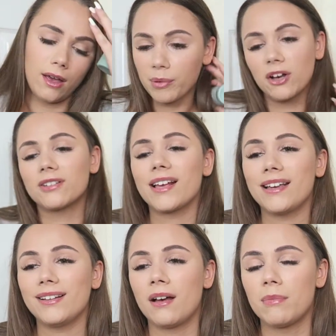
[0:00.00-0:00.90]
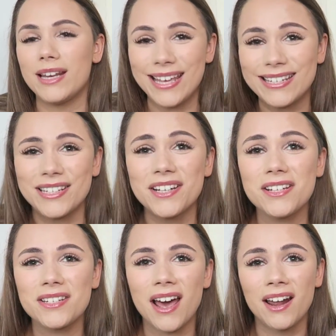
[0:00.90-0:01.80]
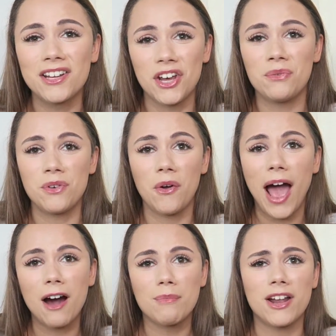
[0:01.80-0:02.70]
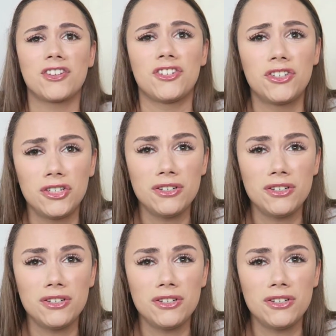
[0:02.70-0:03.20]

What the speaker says: because I'm an idiot and I don't know how much